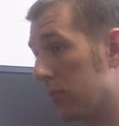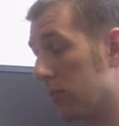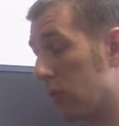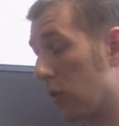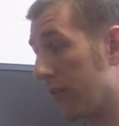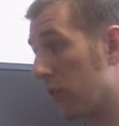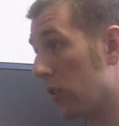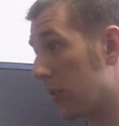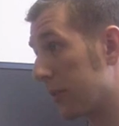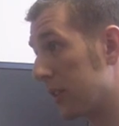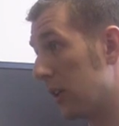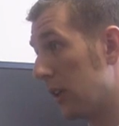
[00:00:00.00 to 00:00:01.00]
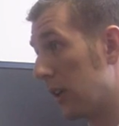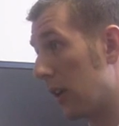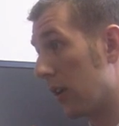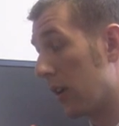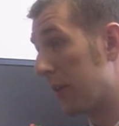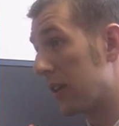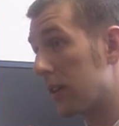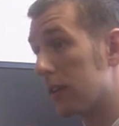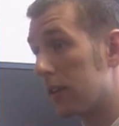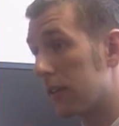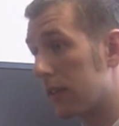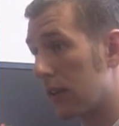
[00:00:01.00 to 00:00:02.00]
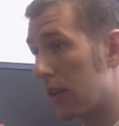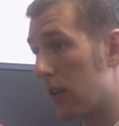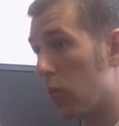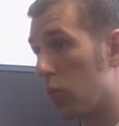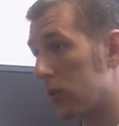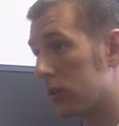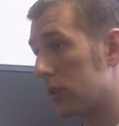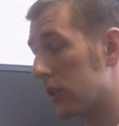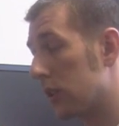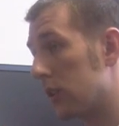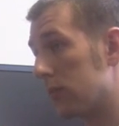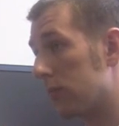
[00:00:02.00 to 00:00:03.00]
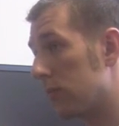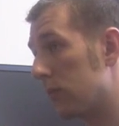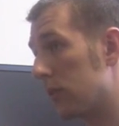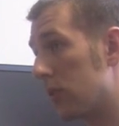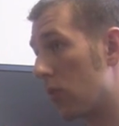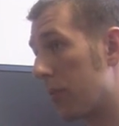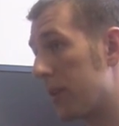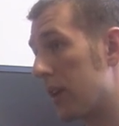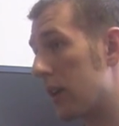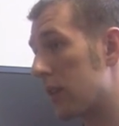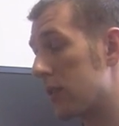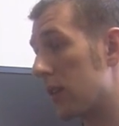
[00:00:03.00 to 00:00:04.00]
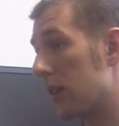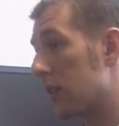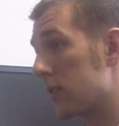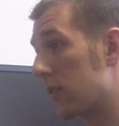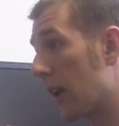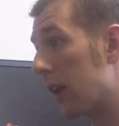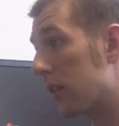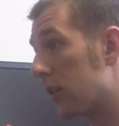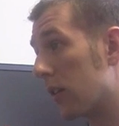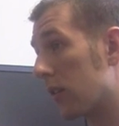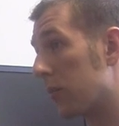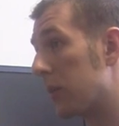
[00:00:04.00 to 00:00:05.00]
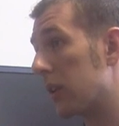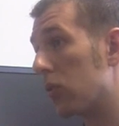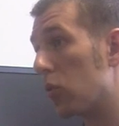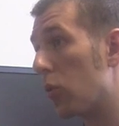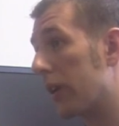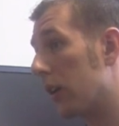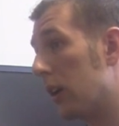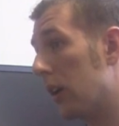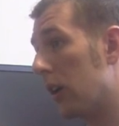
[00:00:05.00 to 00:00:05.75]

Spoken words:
more informed. I mean, that's really what the European Energy Centre has been doing